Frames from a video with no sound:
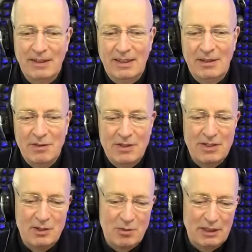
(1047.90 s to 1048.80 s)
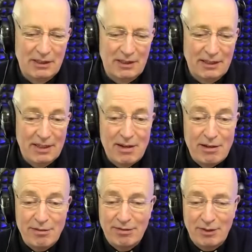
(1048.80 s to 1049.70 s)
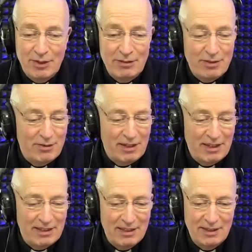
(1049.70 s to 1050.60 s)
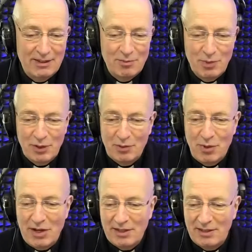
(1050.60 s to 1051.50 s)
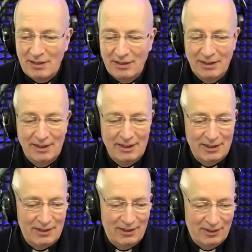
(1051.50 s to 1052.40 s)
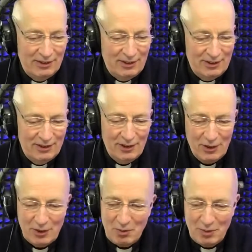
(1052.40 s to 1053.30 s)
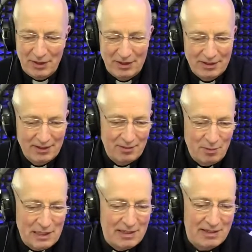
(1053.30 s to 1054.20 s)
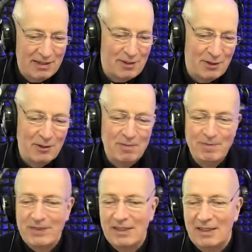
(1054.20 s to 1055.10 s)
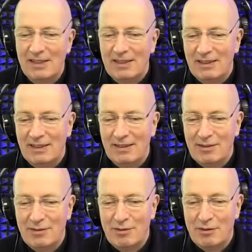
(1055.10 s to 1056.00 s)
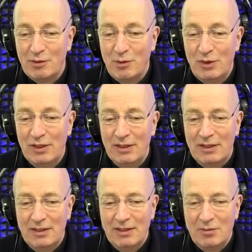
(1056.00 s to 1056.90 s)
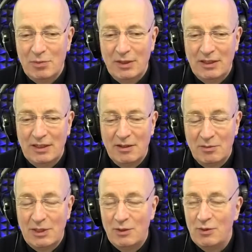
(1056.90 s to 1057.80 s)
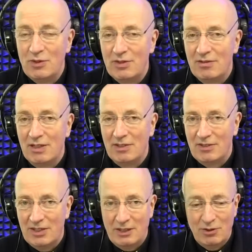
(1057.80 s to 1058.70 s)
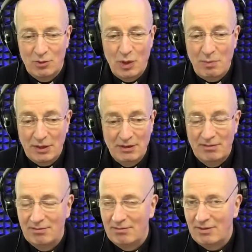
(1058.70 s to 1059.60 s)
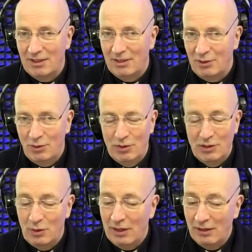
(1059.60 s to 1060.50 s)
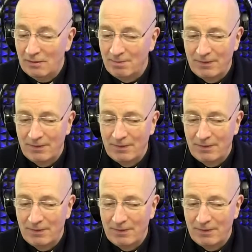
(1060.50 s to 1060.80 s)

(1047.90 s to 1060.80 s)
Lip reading: If it's an instrument, like a knife, you know, a knife is a very handy thing to butter bread, to cut up meat, I don't know, for food, but it can be used as a dangerous weapon too, to do harm.